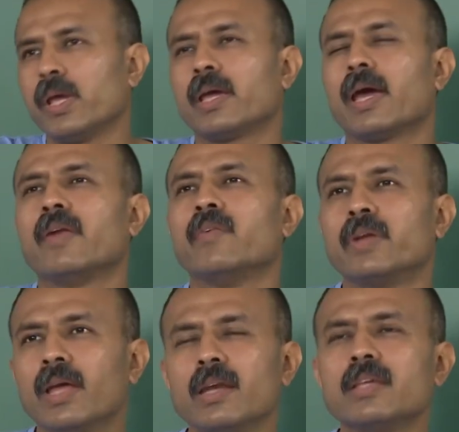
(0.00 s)
we can
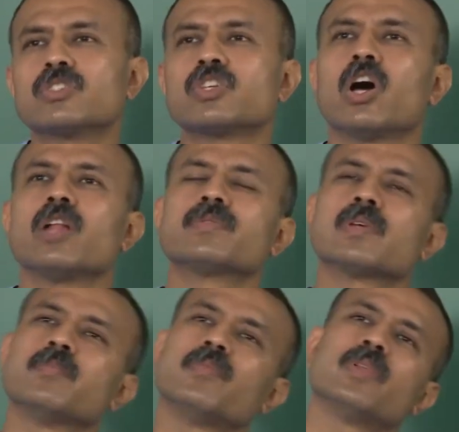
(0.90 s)
really solve
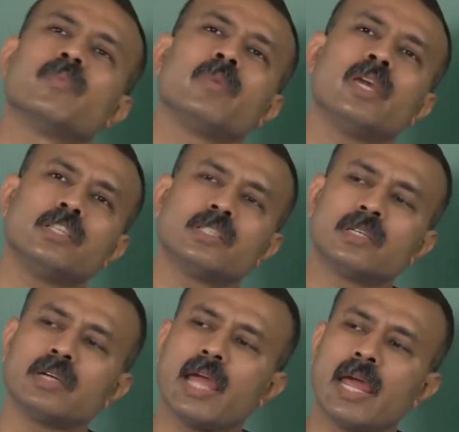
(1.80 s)
some of the
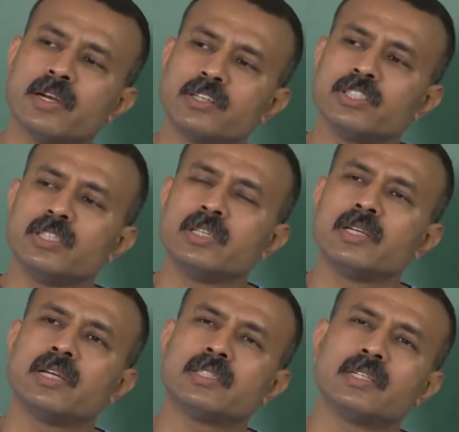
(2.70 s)
major energy
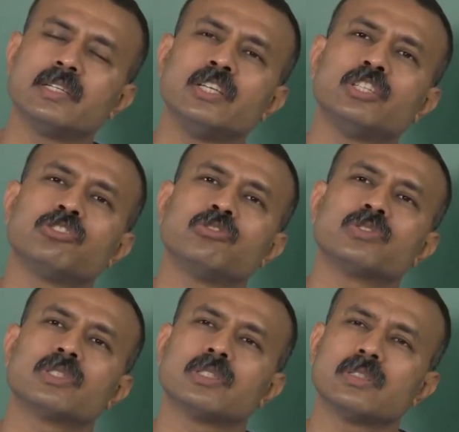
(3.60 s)
related
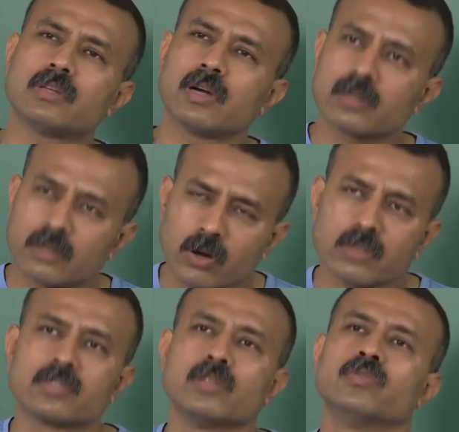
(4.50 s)
issues
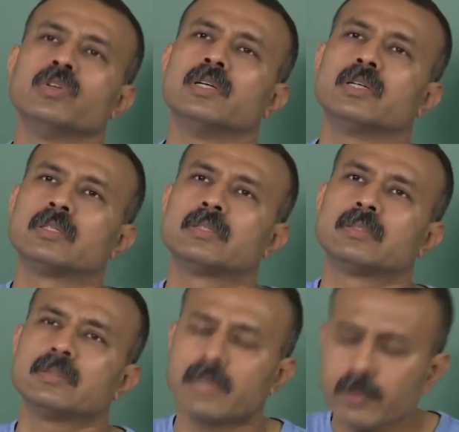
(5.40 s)
across the world.
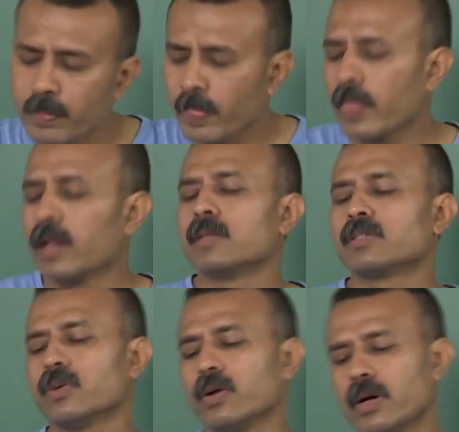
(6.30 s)
Okay?
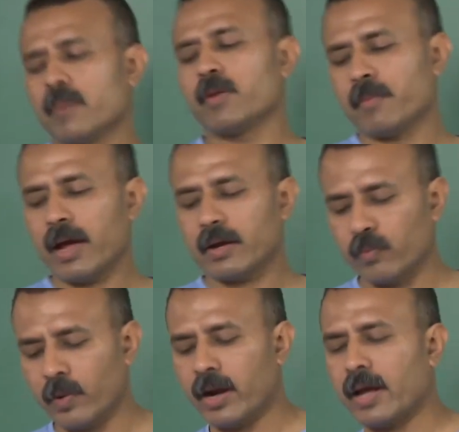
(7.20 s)
So now coming back
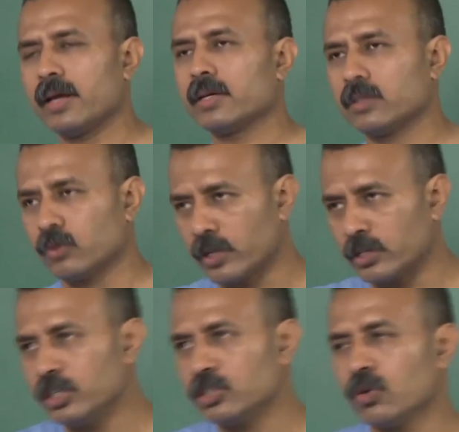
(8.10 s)
where I took
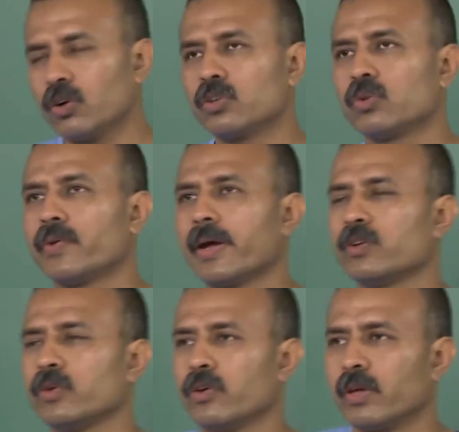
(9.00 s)
the detour to try
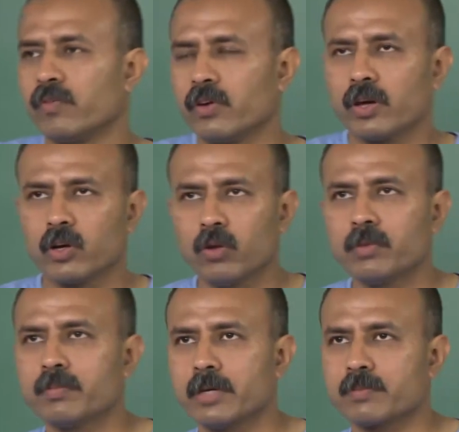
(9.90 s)
to give you a
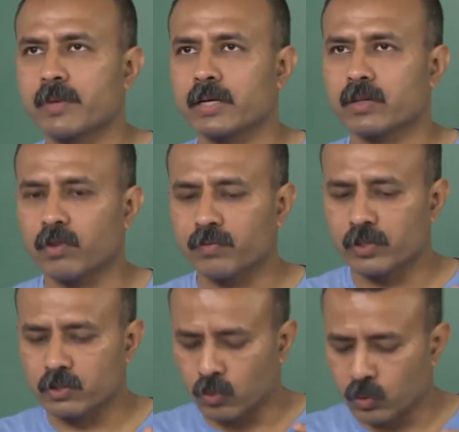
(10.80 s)
global perspective
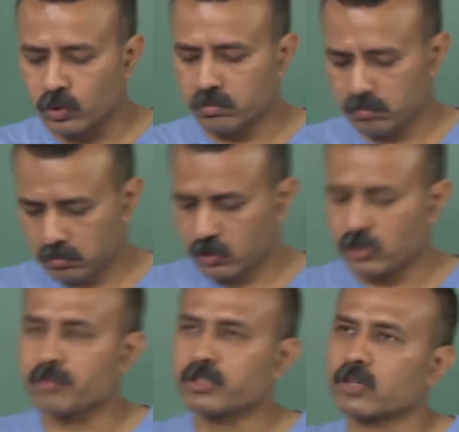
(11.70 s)
of this whole
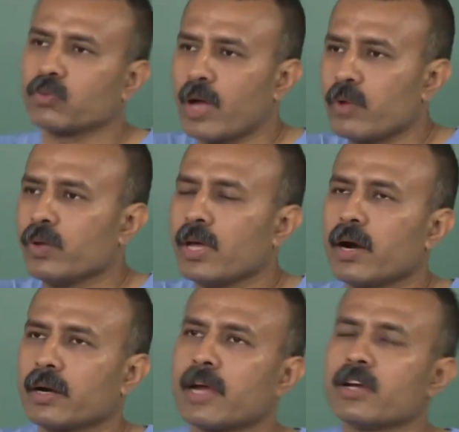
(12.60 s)
subject, why we
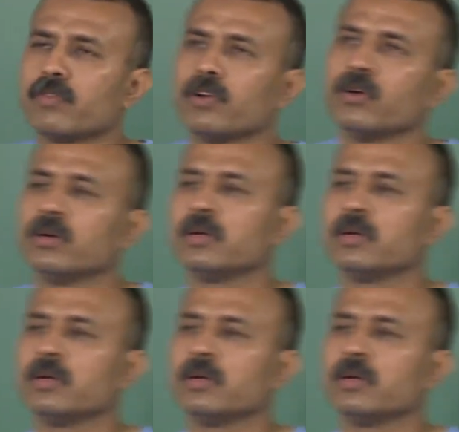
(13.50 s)
are kind of